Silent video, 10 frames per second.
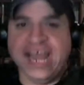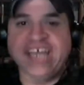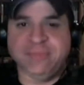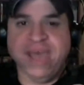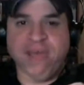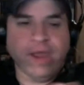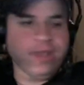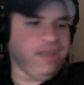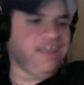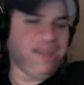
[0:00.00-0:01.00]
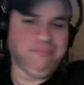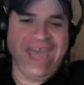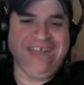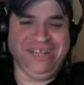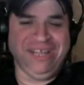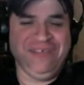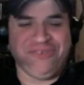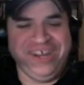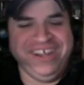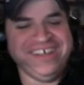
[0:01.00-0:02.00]
that's bad writing and bad no,
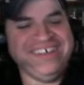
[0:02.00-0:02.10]
delivery.